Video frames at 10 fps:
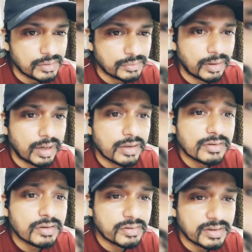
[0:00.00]
So
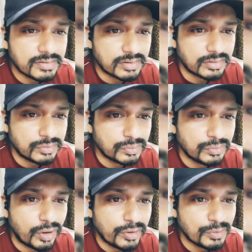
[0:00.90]
another reason to
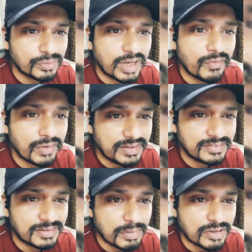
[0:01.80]
not use hourly
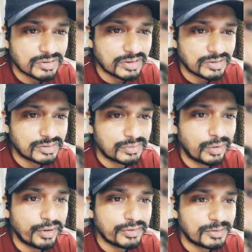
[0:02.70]
estimation is
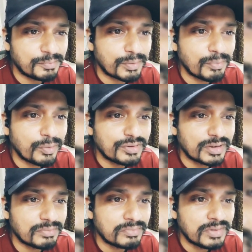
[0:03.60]
because it promotes
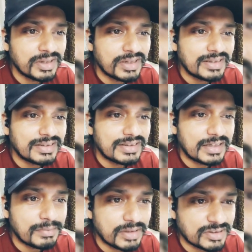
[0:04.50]
some
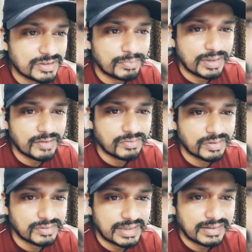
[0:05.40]
diminishing
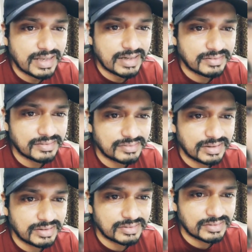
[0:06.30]
behaviors and
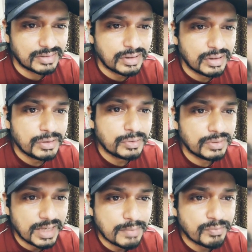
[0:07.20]
characteristics. To
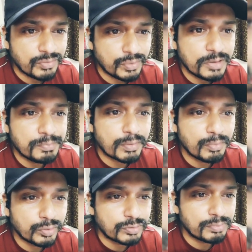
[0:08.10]
name a few, it
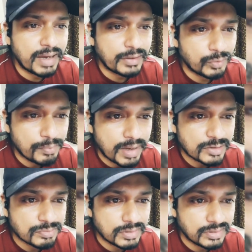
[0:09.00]
promotes
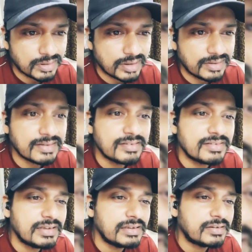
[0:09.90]
micromanagement, it
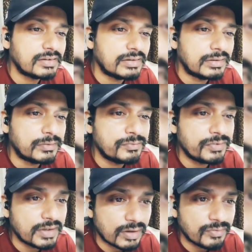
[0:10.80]
instills a
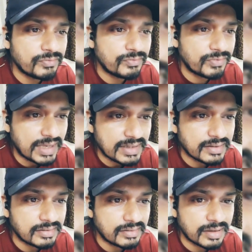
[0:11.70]
fear of
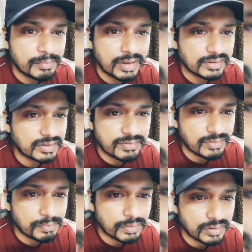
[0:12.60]
failure among the
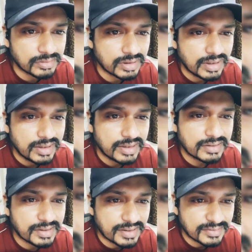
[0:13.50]
developers,
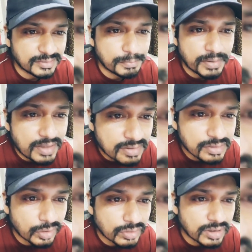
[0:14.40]
it creates
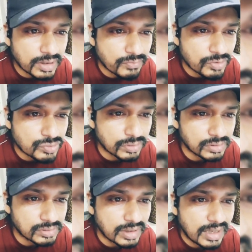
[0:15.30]
dependency on the
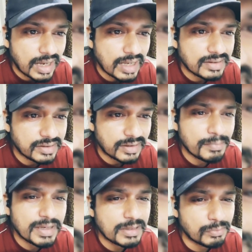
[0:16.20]
individuals, and there are
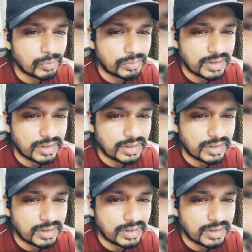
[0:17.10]
many more,